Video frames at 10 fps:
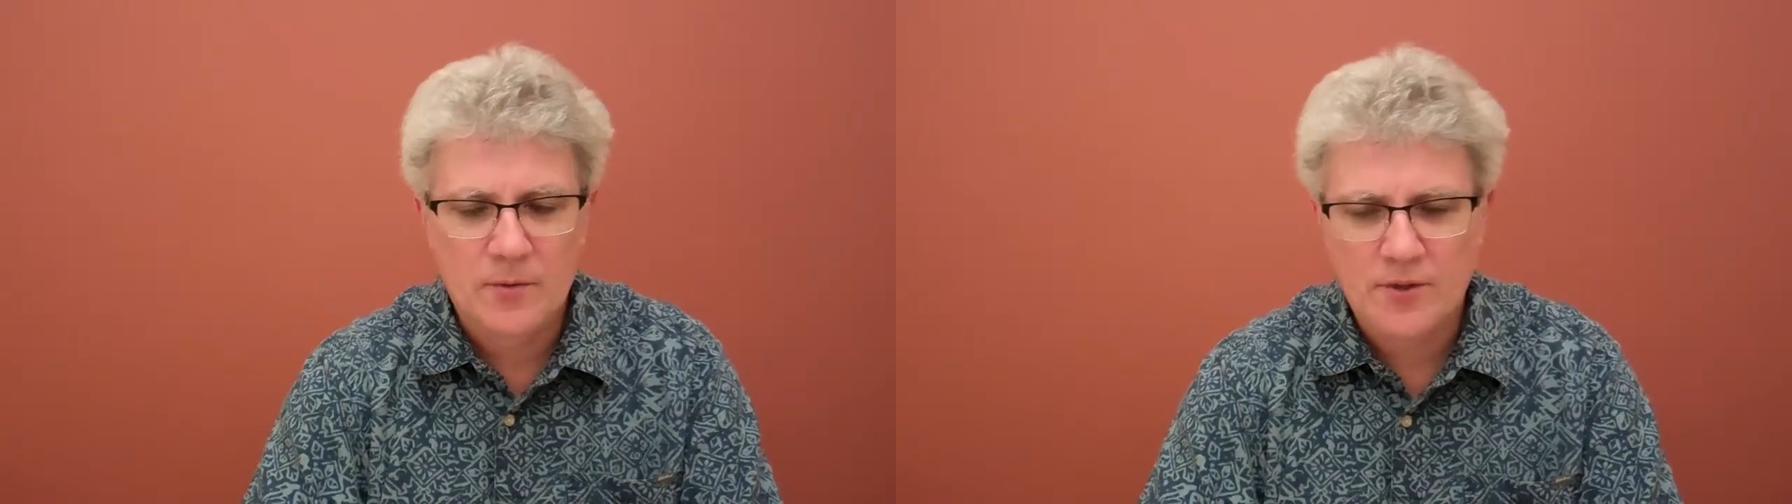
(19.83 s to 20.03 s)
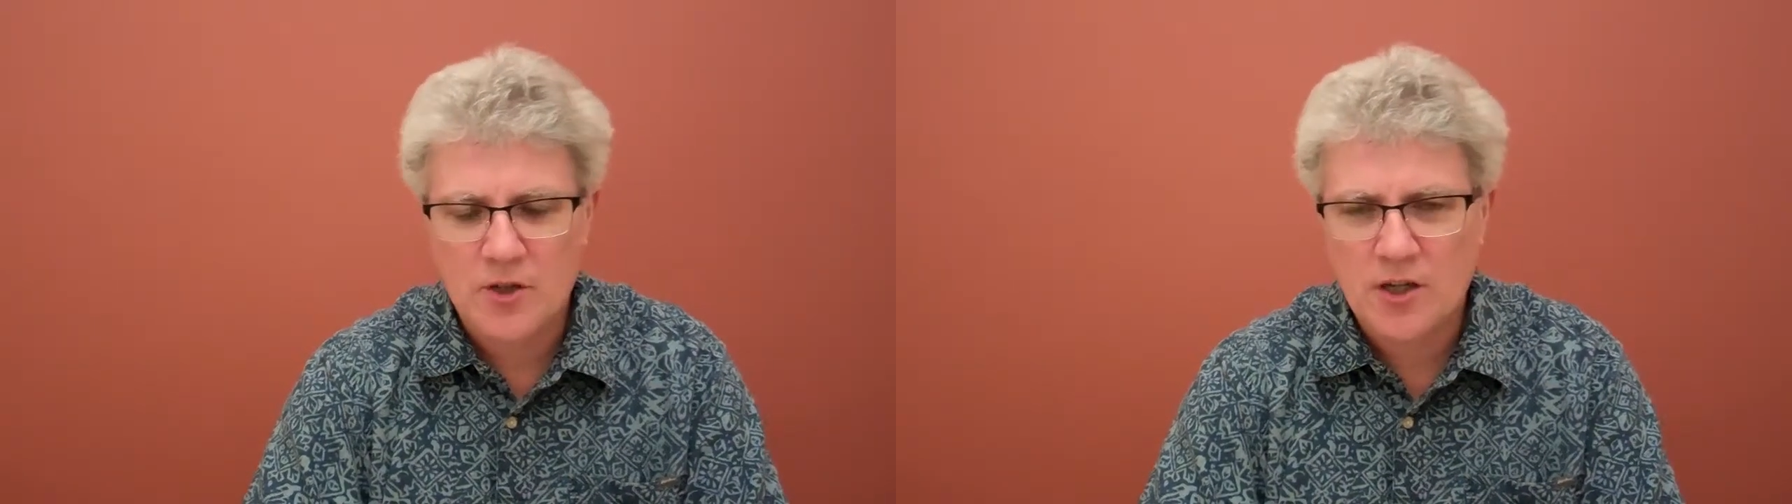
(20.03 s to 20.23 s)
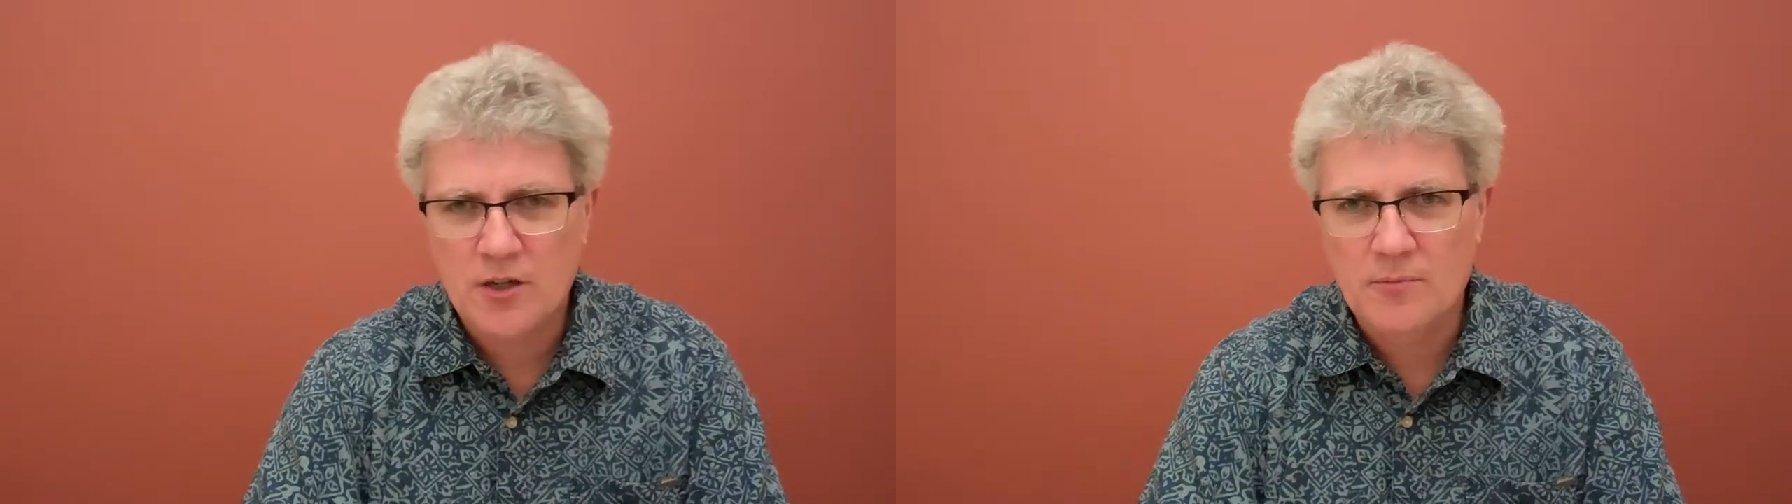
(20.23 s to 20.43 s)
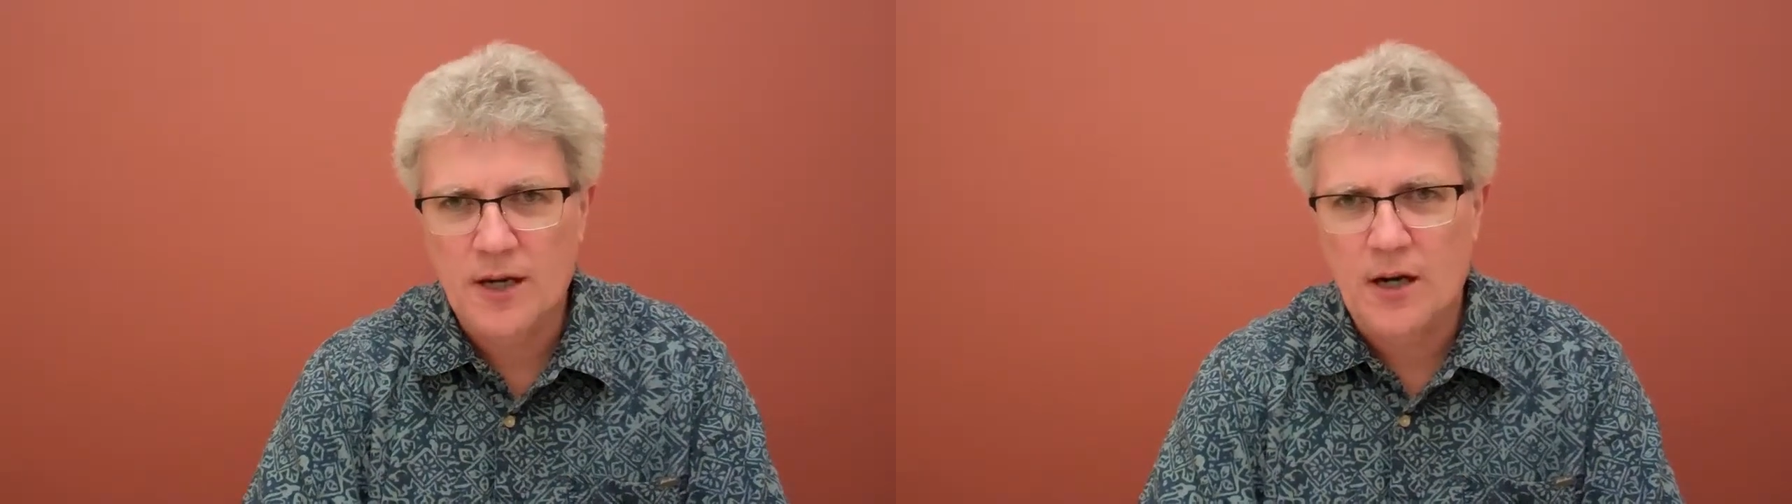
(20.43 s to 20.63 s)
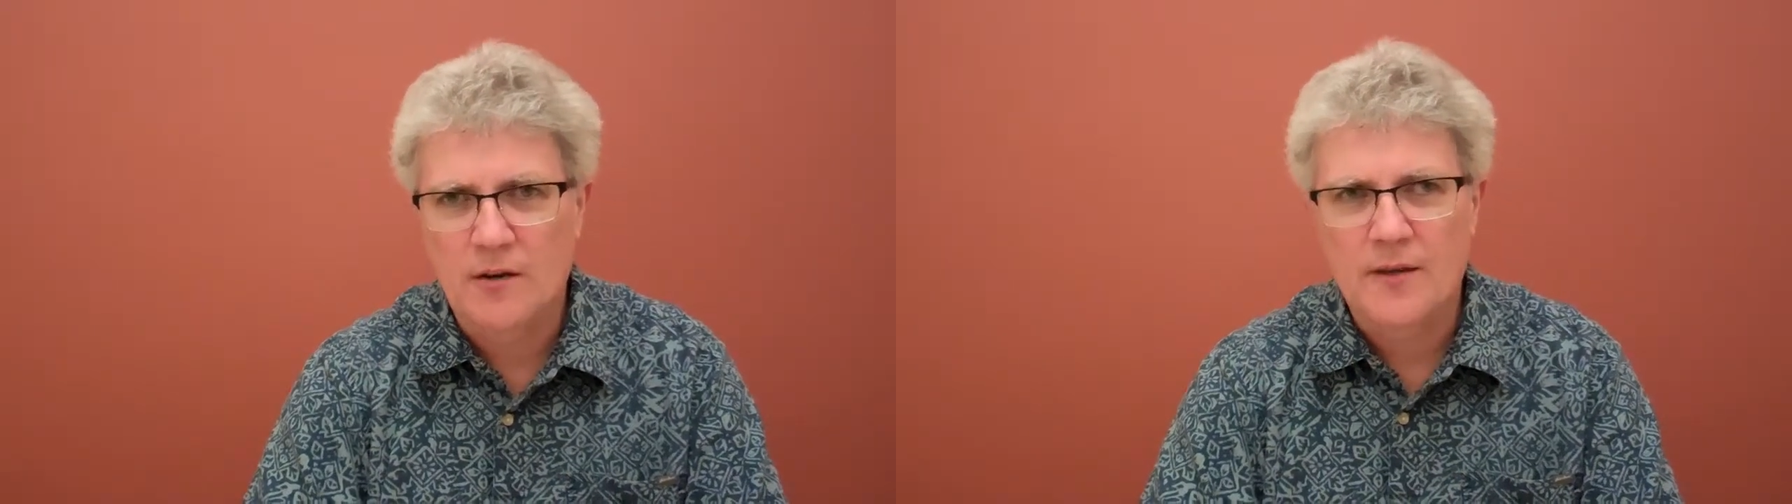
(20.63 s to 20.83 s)
we were talking
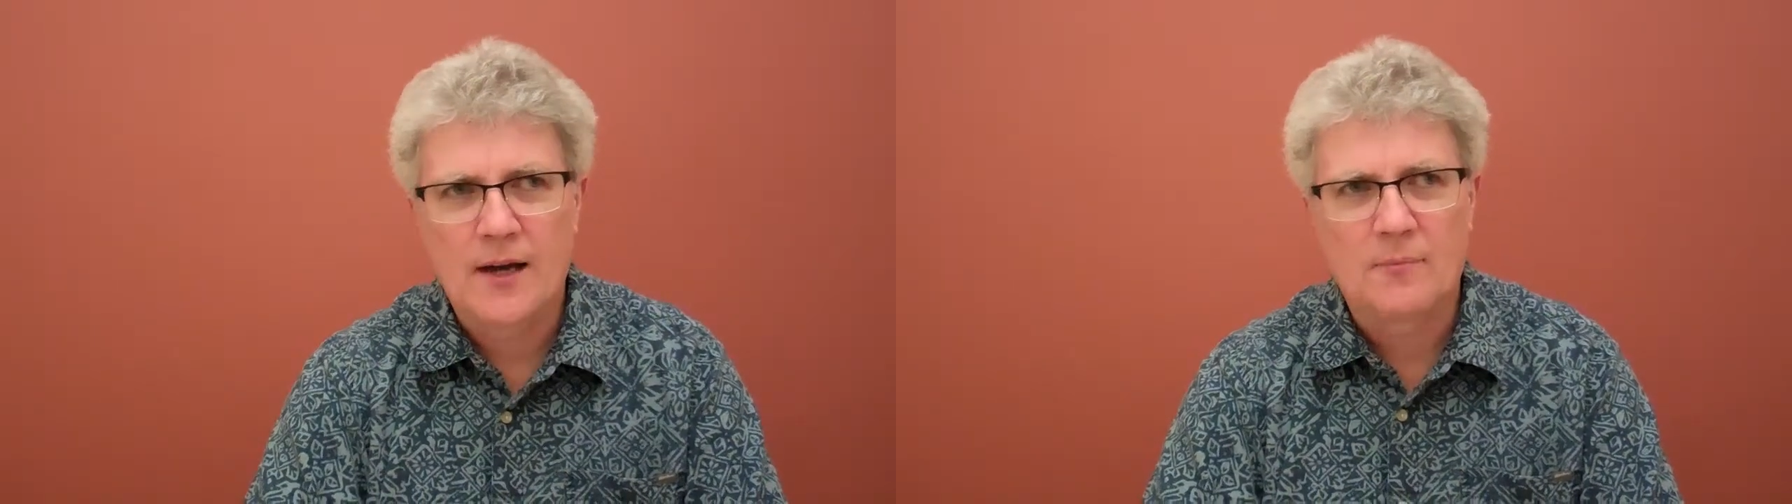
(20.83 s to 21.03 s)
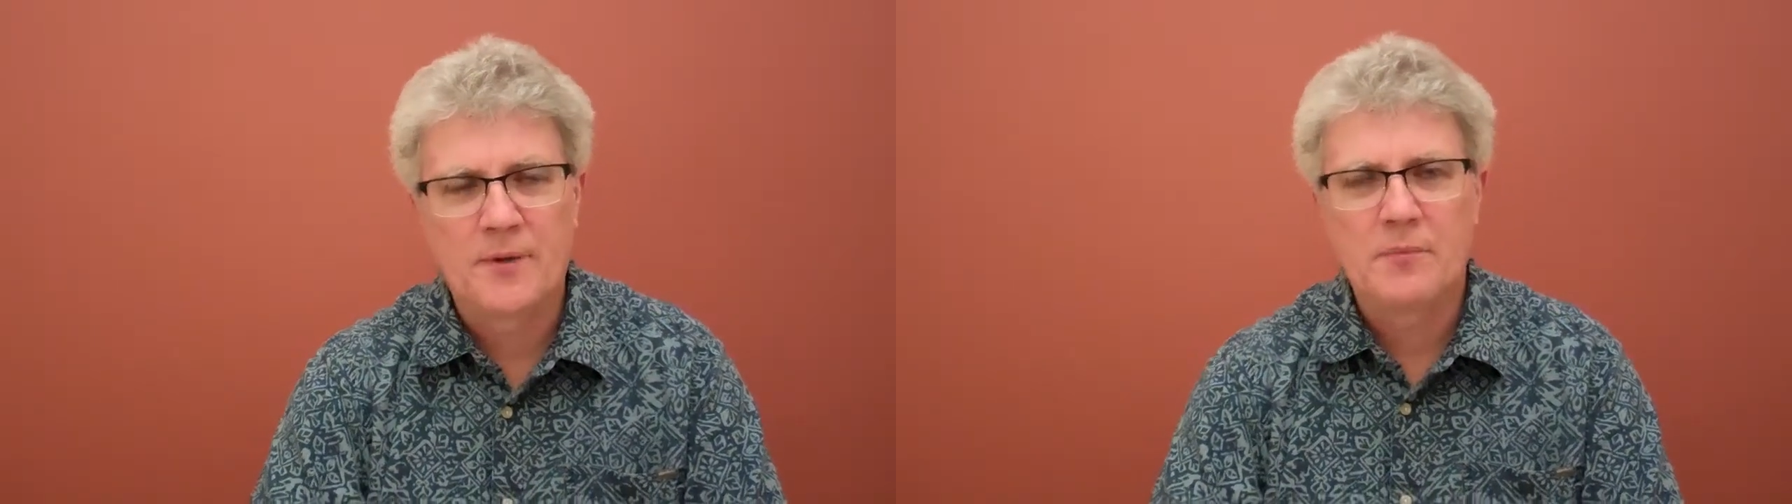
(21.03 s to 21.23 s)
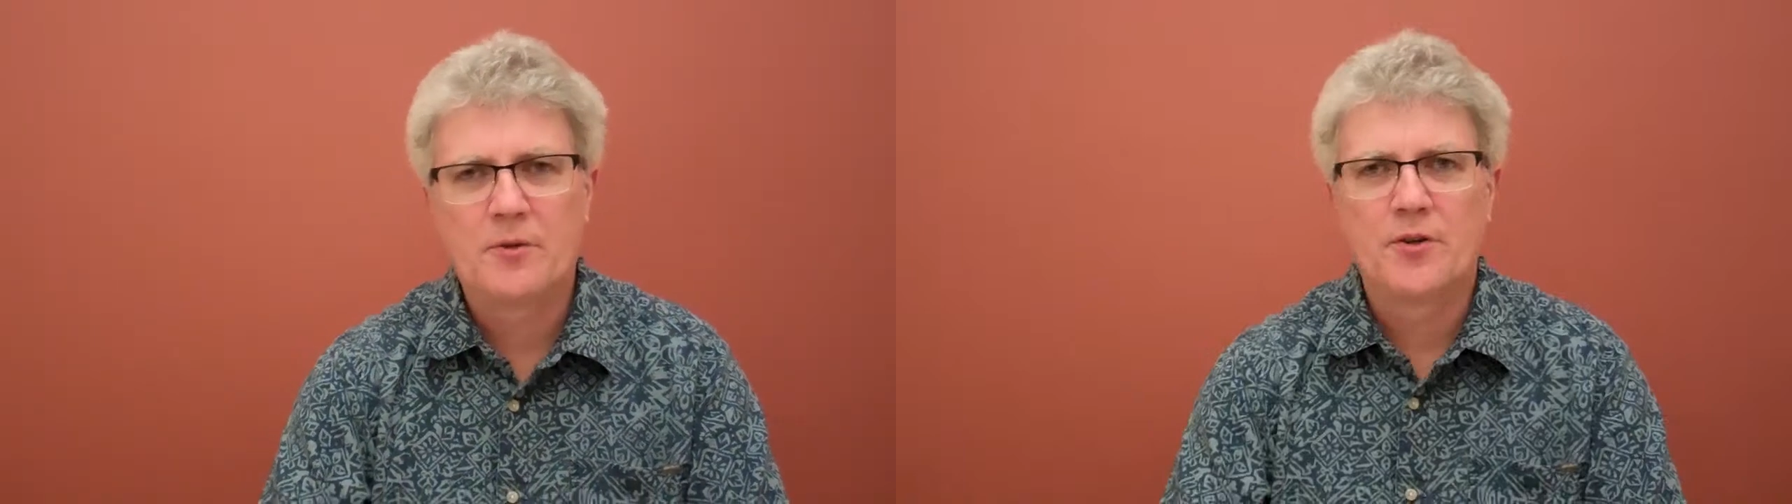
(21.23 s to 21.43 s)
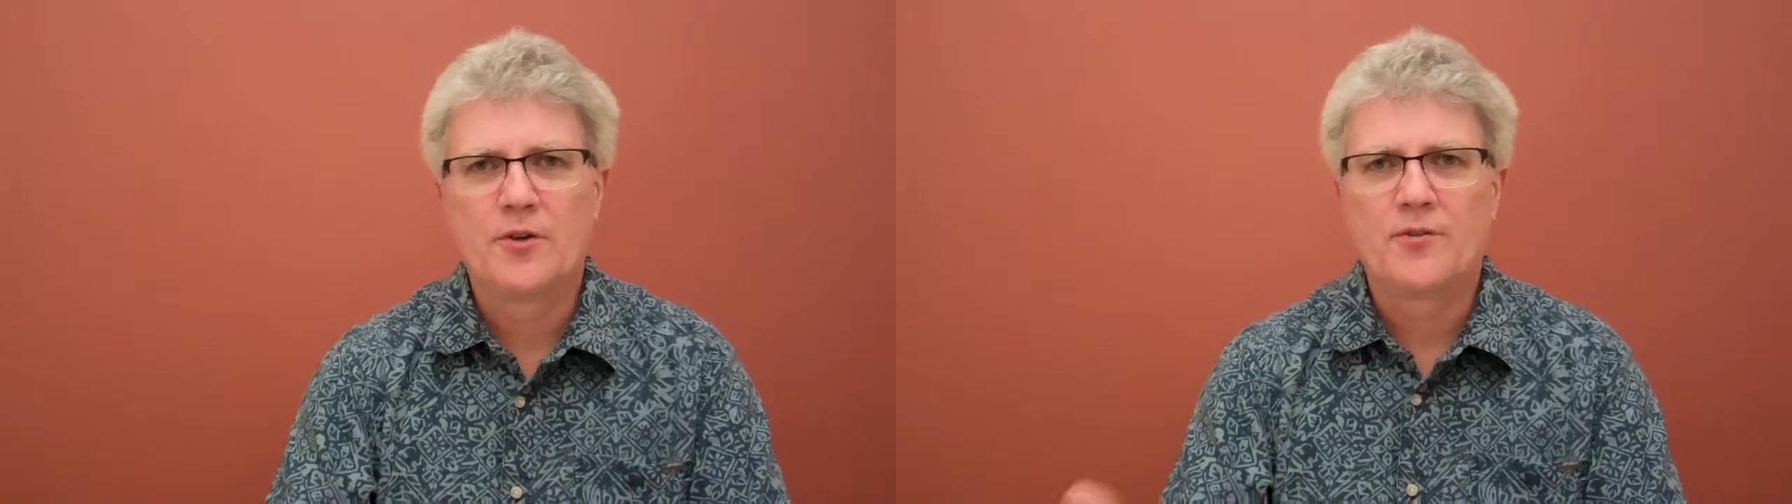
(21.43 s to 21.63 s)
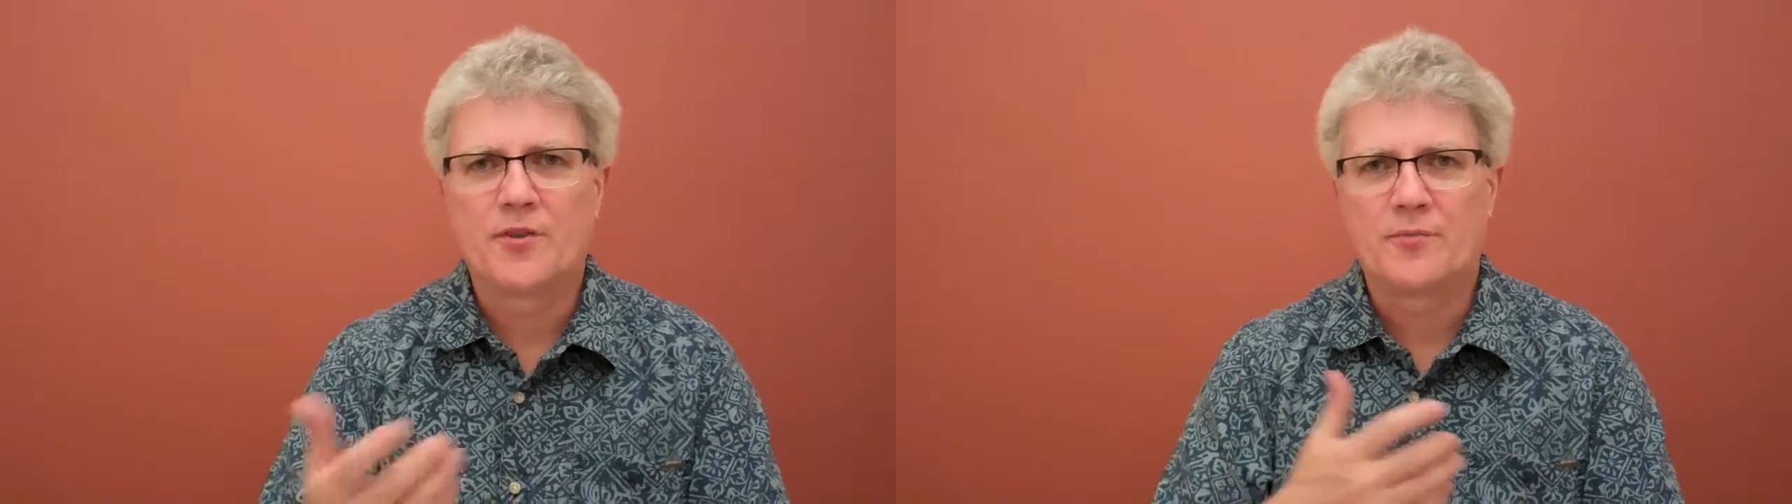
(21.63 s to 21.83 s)
about how people use